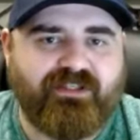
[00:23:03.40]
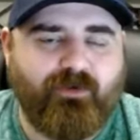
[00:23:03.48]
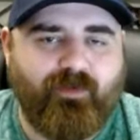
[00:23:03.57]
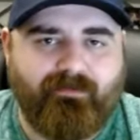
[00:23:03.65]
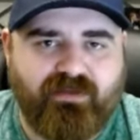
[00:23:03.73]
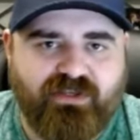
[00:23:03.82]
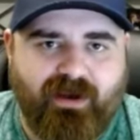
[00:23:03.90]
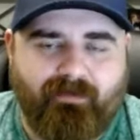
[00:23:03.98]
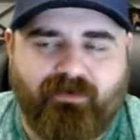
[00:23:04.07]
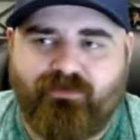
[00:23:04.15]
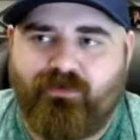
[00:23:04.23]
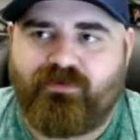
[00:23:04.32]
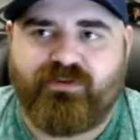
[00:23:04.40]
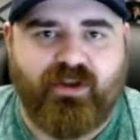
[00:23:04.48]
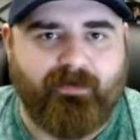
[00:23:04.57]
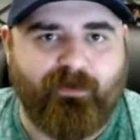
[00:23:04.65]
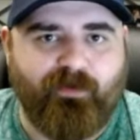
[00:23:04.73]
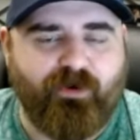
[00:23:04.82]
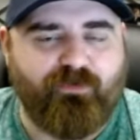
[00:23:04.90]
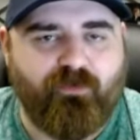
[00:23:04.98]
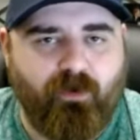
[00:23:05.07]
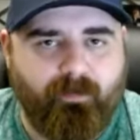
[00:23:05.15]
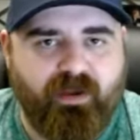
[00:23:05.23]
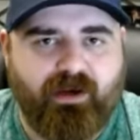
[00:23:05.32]
Wembanyama, of course, the number one
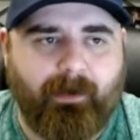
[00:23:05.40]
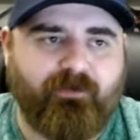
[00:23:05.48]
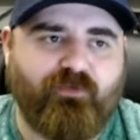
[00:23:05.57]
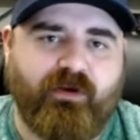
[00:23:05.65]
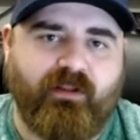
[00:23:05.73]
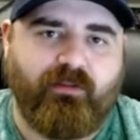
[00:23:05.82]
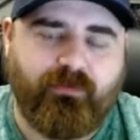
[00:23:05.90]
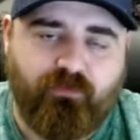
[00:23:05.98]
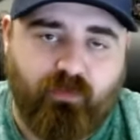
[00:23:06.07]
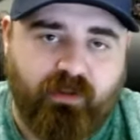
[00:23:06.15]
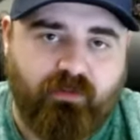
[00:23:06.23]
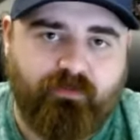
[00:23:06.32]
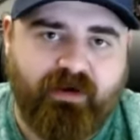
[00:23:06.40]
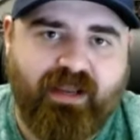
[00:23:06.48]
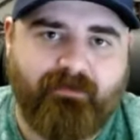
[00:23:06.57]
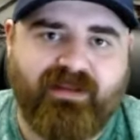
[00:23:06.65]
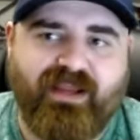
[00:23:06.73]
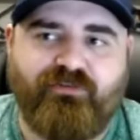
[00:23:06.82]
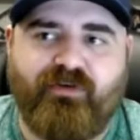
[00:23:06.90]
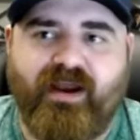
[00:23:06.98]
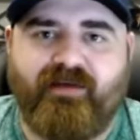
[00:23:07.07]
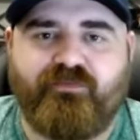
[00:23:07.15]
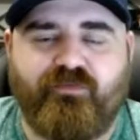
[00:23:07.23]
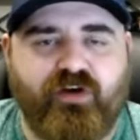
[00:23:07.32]
overall pick in the 2023 20, NBA
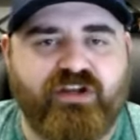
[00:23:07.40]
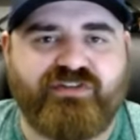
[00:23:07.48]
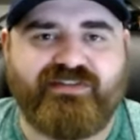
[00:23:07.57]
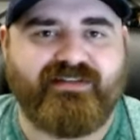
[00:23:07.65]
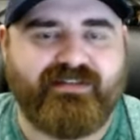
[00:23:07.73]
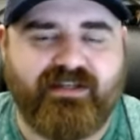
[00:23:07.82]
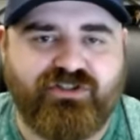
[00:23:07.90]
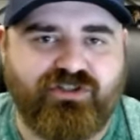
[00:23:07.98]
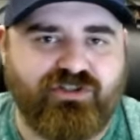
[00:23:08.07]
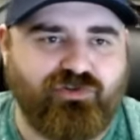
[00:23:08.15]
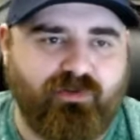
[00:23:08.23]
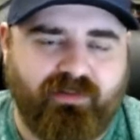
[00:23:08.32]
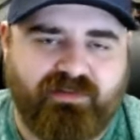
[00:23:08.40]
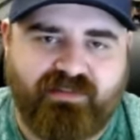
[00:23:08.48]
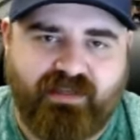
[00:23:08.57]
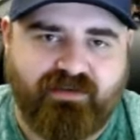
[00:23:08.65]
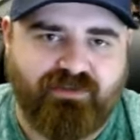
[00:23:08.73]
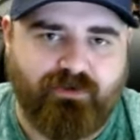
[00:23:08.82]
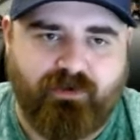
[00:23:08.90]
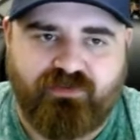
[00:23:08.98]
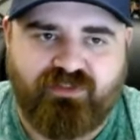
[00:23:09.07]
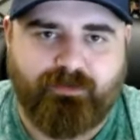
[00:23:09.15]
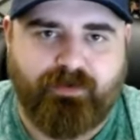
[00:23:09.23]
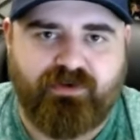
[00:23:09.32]
draft, French sensation joining the San Antonio
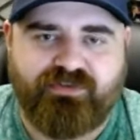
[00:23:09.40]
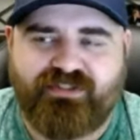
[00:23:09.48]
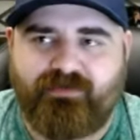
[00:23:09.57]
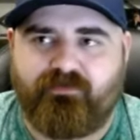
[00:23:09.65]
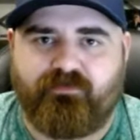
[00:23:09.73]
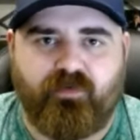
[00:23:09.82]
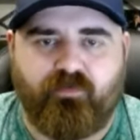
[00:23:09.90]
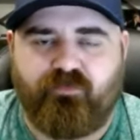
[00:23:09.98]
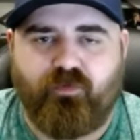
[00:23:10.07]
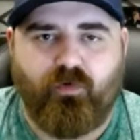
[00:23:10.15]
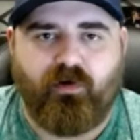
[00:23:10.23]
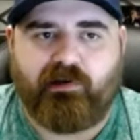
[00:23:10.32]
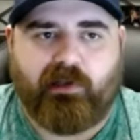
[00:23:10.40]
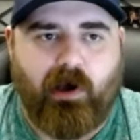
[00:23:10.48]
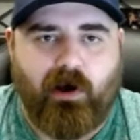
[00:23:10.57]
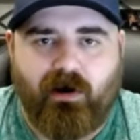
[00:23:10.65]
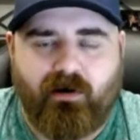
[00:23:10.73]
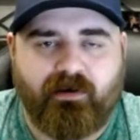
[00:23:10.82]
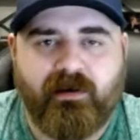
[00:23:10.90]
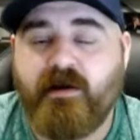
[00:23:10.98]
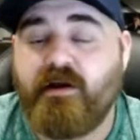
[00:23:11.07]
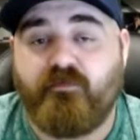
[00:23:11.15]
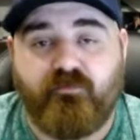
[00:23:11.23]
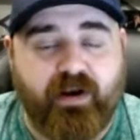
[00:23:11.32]
Spurs, seven foot four long,
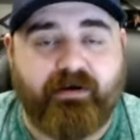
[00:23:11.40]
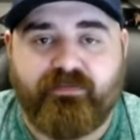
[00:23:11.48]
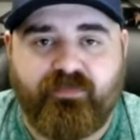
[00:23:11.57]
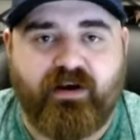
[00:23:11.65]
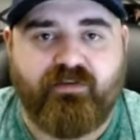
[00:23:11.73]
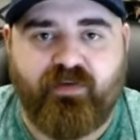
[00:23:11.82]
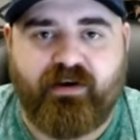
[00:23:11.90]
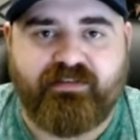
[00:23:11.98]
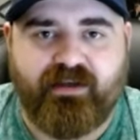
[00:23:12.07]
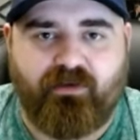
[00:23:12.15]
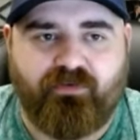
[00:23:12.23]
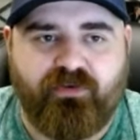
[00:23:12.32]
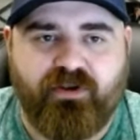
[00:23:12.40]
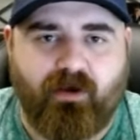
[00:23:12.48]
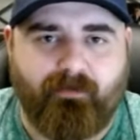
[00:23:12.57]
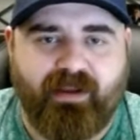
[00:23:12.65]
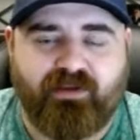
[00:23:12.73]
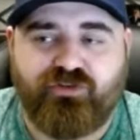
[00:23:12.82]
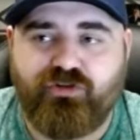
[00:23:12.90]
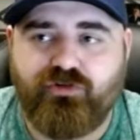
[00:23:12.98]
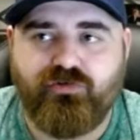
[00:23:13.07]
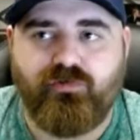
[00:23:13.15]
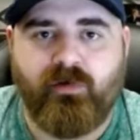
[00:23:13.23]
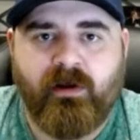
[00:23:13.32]
very, very, very talented young man.
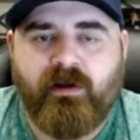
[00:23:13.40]
Two